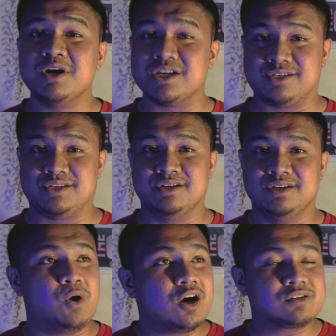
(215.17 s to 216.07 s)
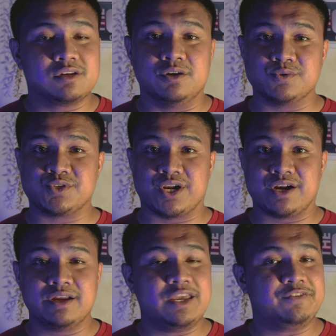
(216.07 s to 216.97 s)
much. Walk
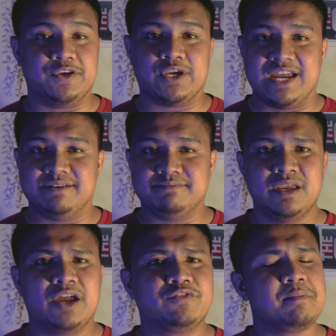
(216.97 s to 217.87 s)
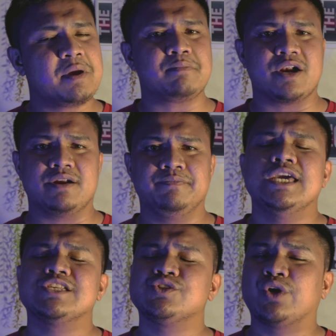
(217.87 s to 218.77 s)
closer if you can. And remember,
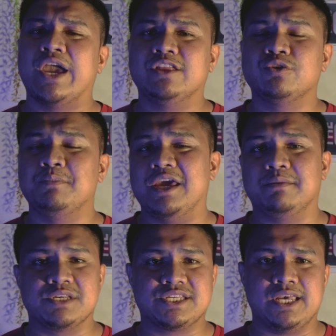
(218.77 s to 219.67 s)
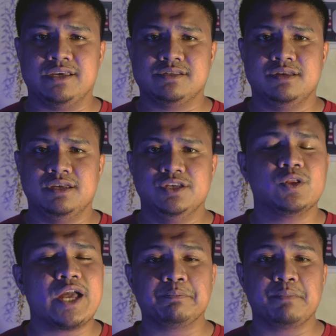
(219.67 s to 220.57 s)
it's okay to make mistakes.
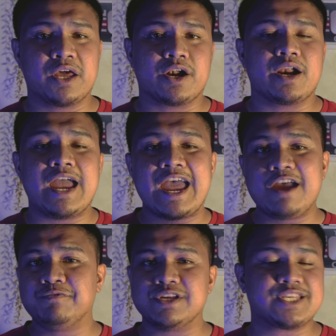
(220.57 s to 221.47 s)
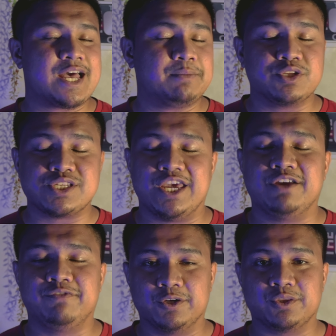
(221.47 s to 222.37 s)
You'll get better every time you
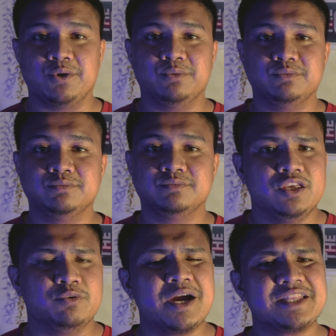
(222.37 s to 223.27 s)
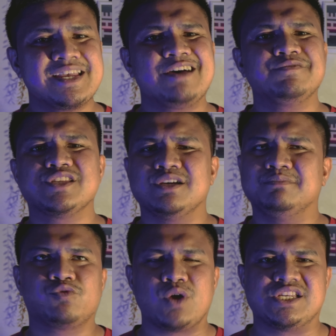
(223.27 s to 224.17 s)
take photo. You might have
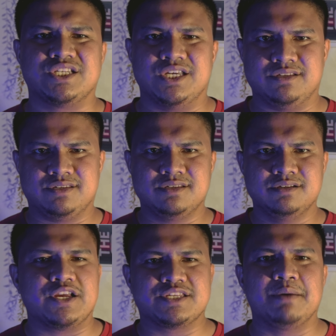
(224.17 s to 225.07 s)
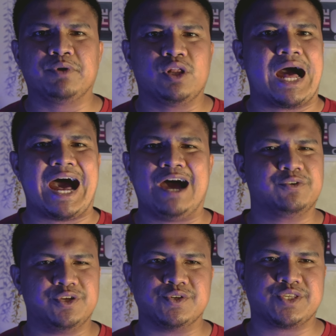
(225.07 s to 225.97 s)
some questions. For example,
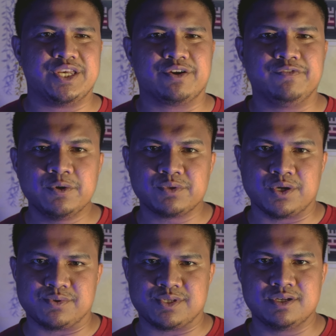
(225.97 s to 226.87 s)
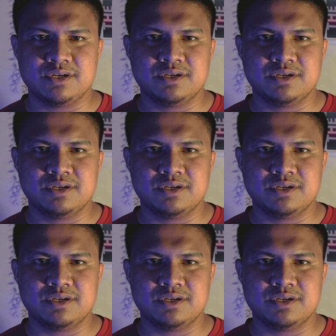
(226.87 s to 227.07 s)
how do you see your photos?